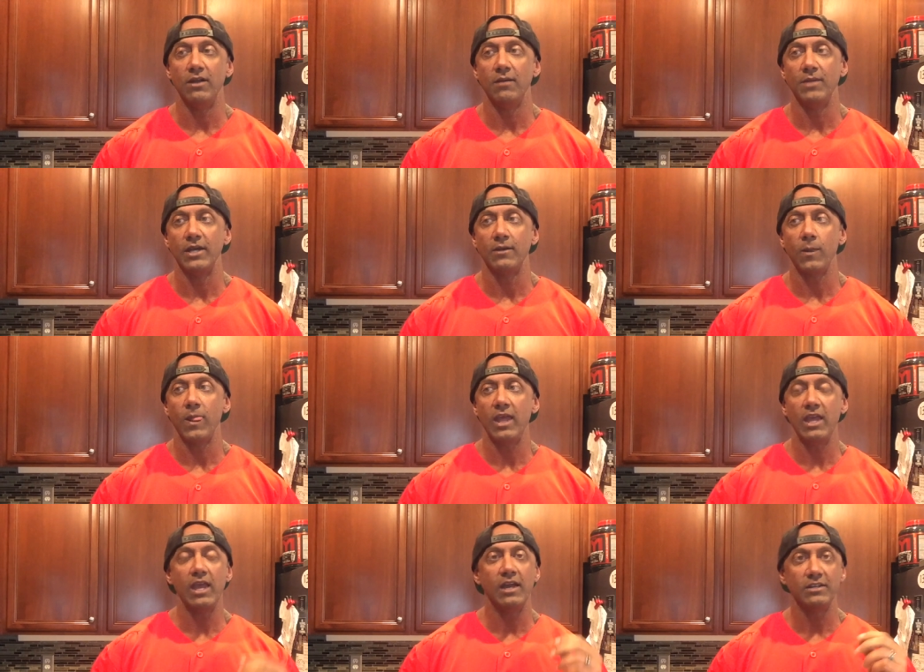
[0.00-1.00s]
And I'm like,
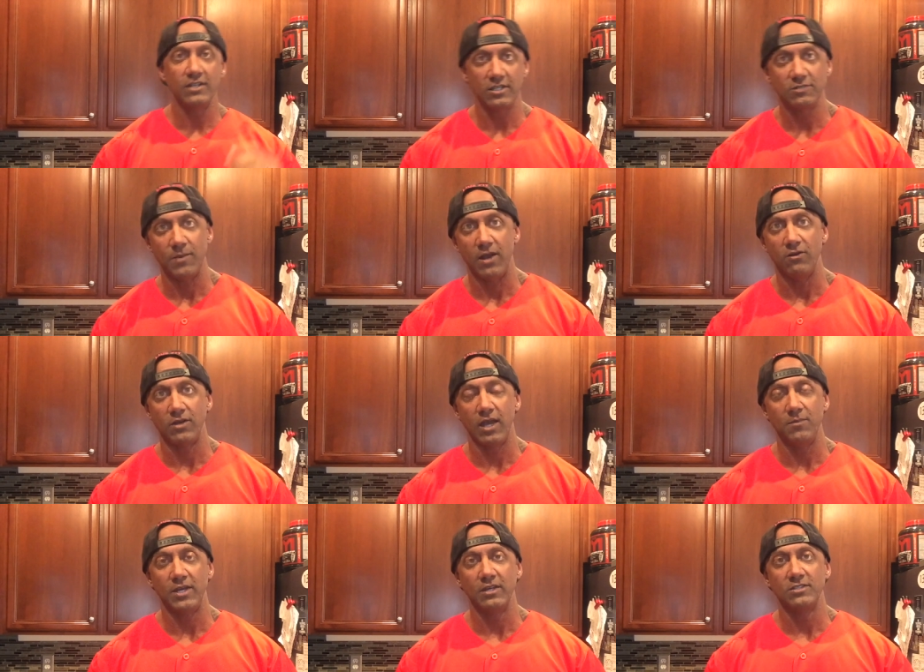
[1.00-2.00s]
yeah, it does matter, okay?
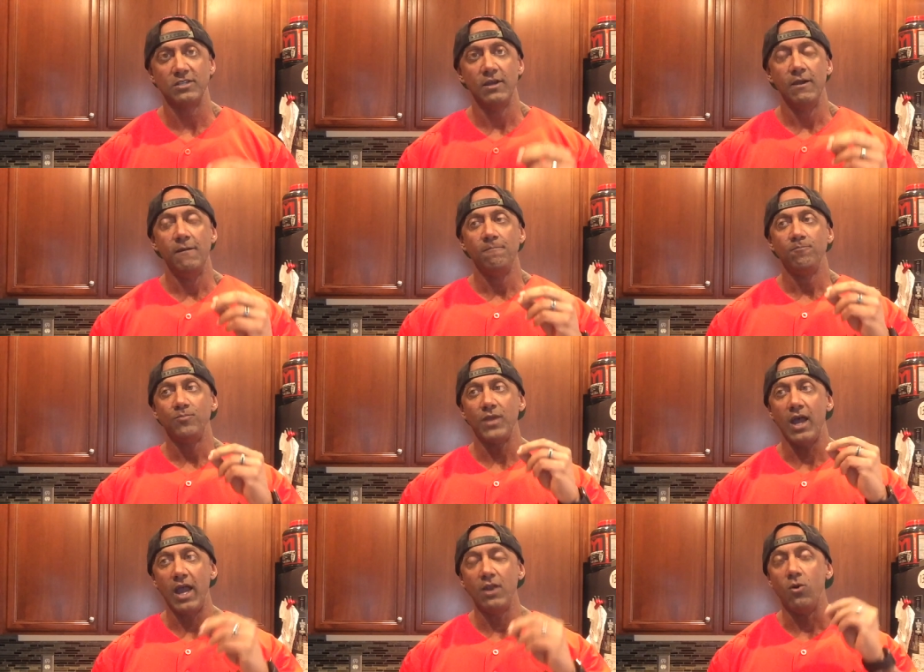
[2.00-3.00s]
Because
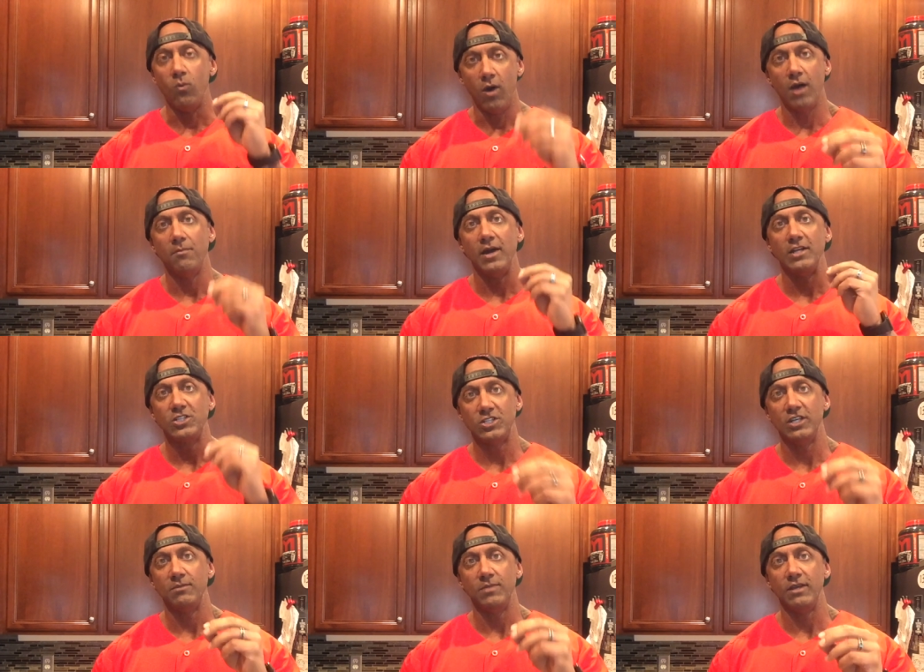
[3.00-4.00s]
I don't want my
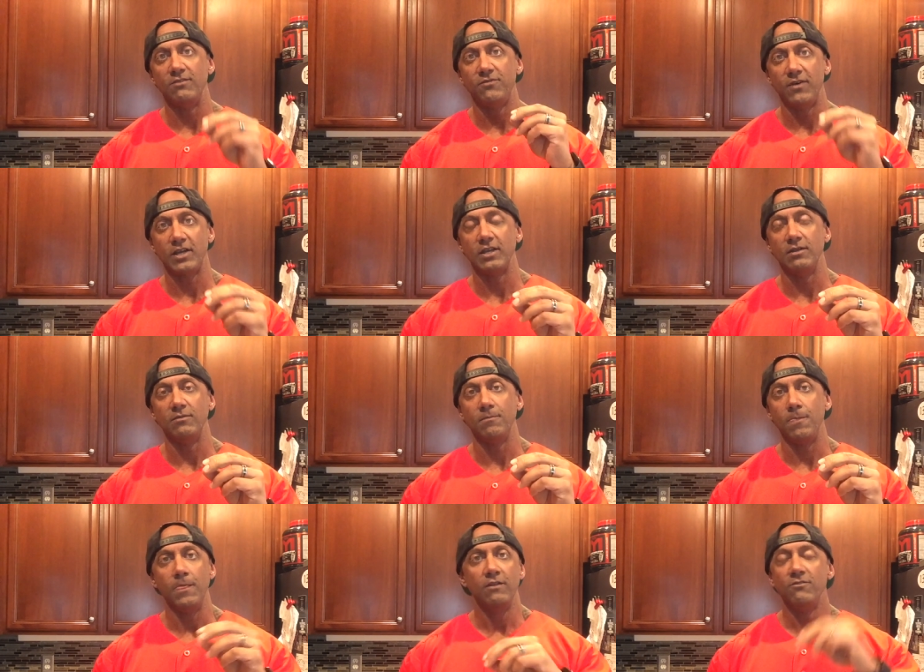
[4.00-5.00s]
shit being fucking
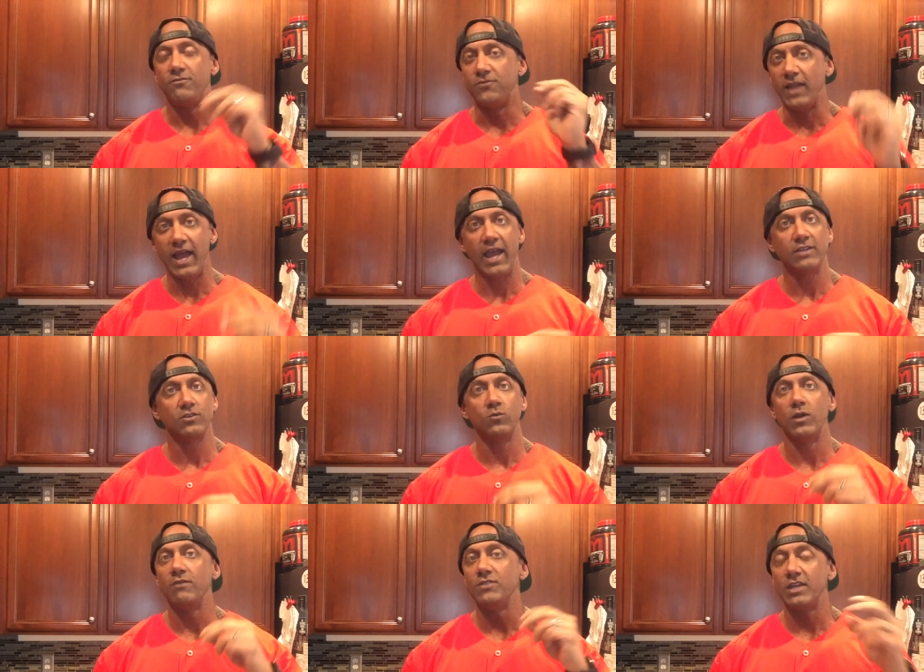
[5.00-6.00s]
flagged or
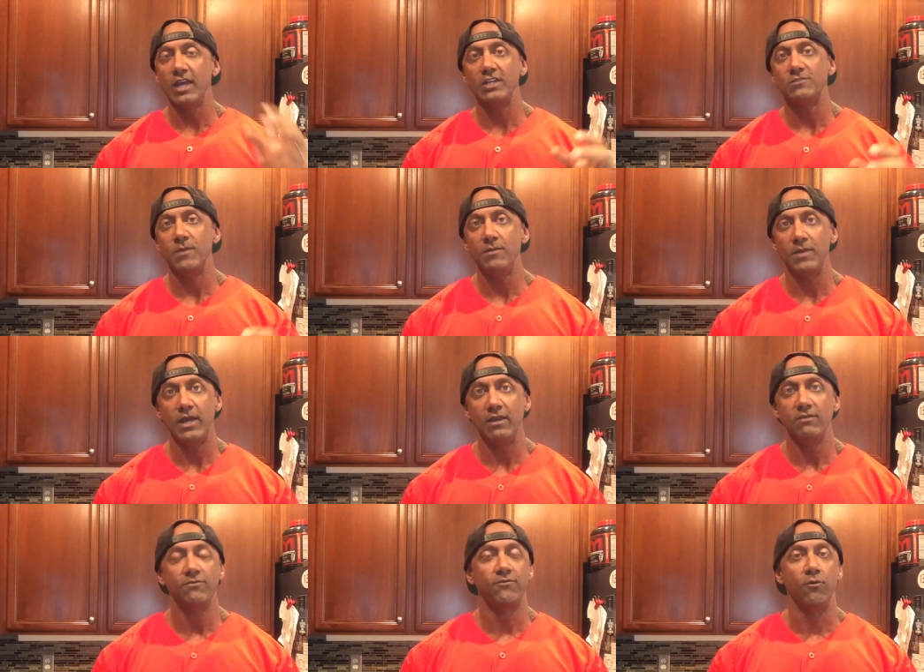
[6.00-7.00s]
whatever the case may
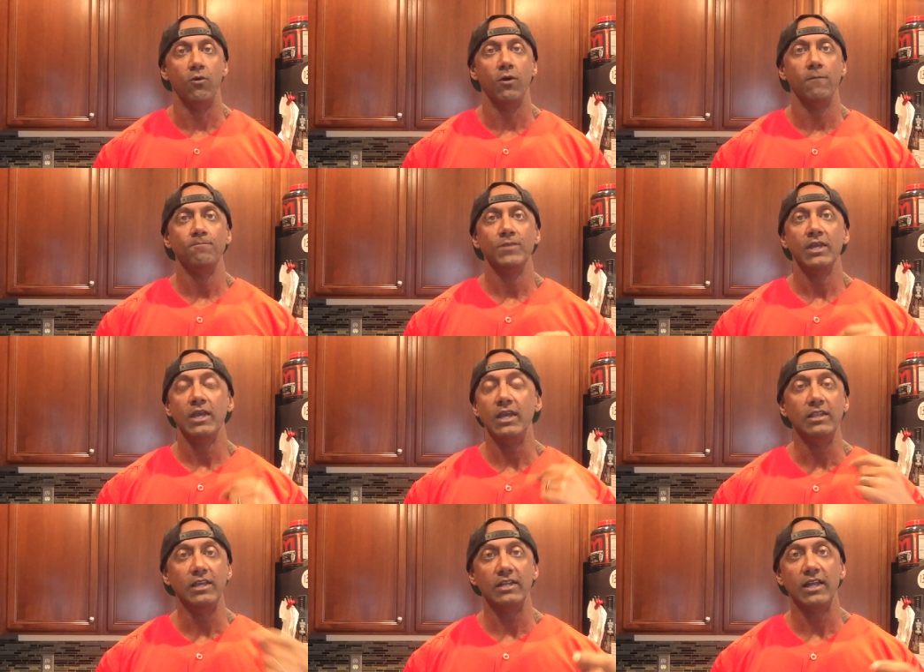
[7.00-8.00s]
be for
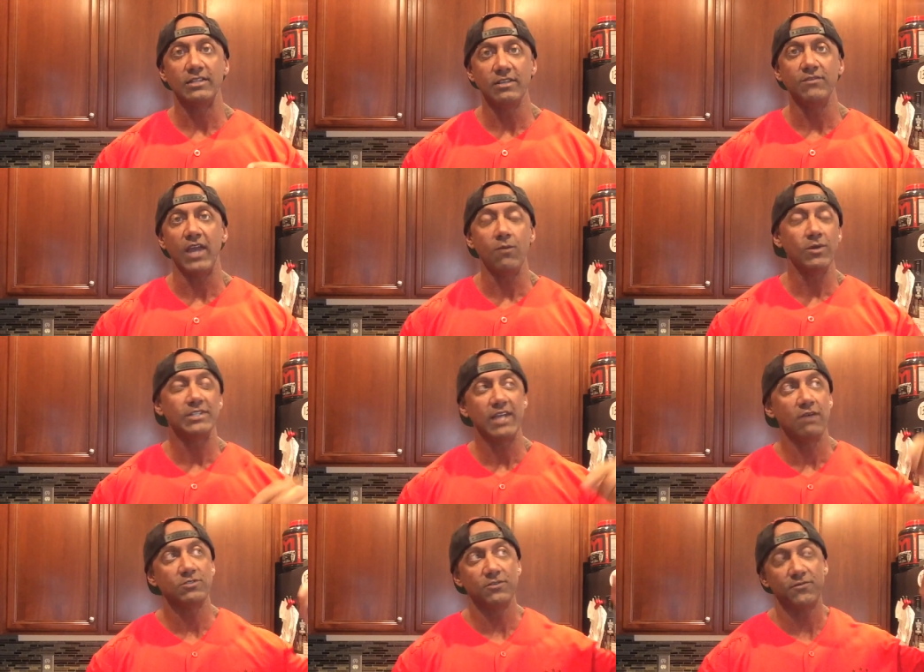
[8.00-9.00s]
illegal activity. I went
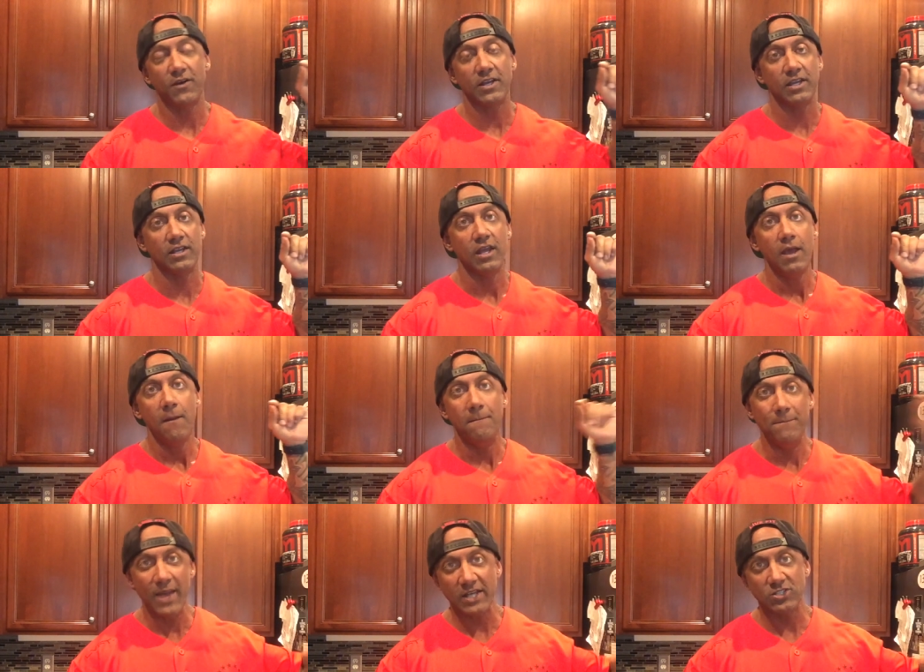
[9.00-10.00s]
down to fucking
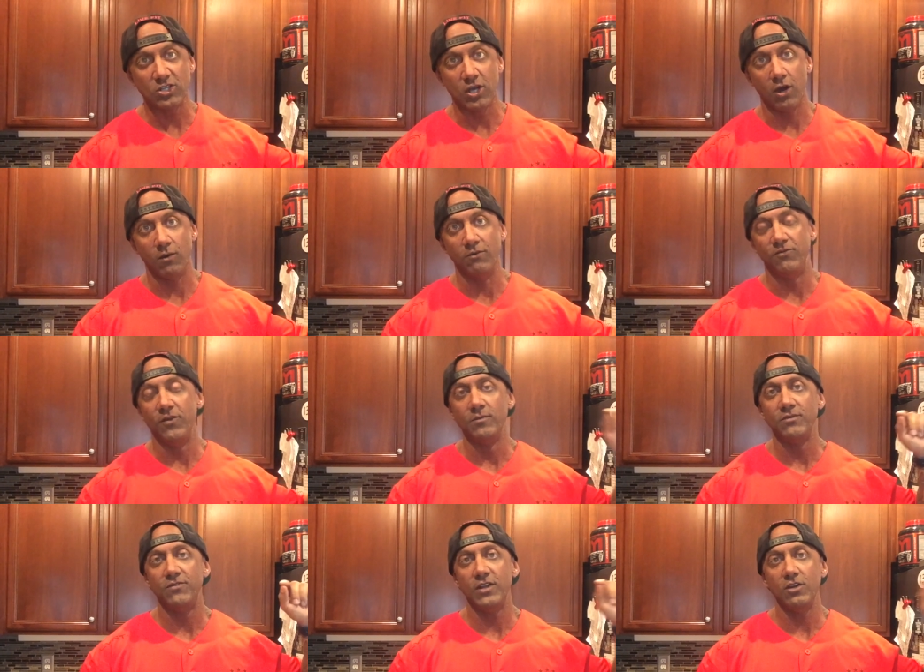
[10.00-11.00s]
Mexico and
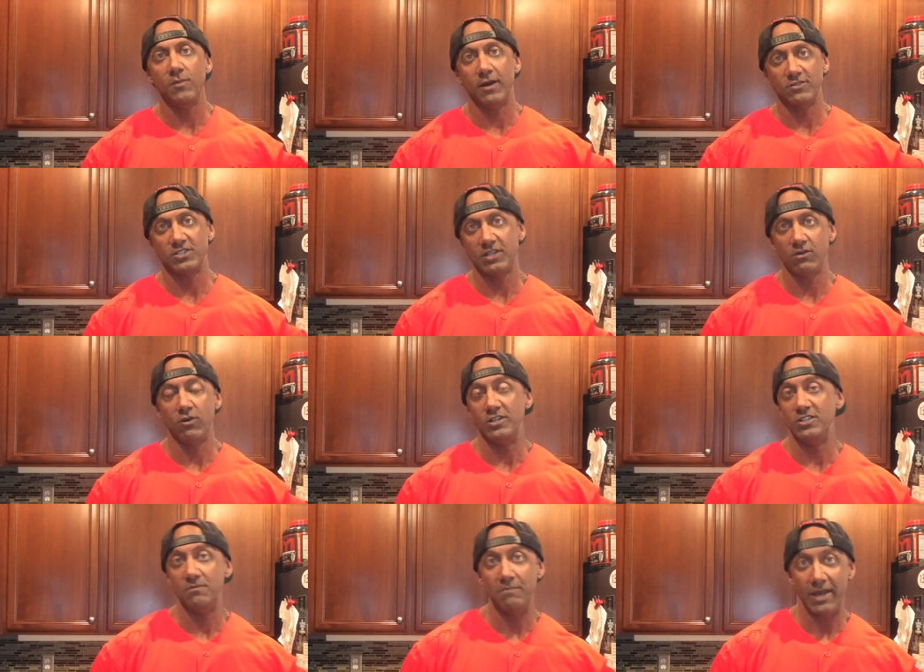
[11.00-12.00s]
filmed a video about
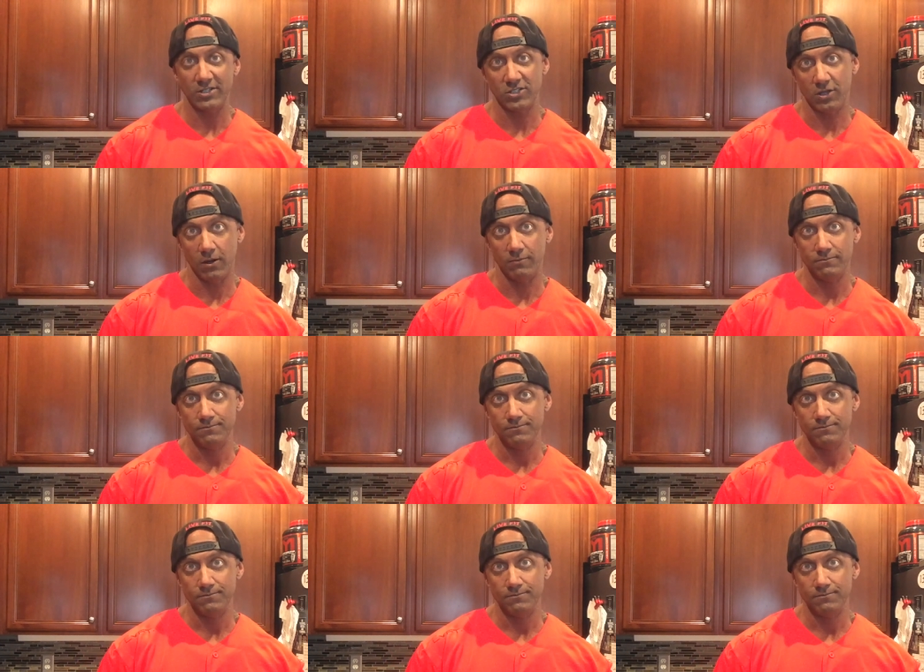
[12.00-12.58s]
steroids in Mexico.